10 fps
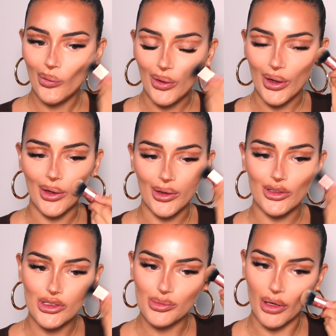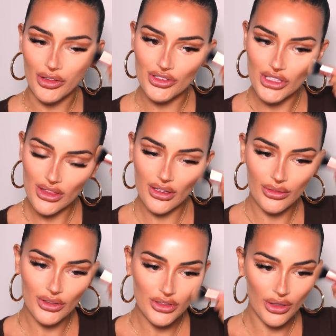and it had like a spongy thing
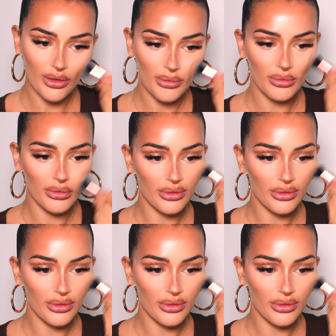on the top.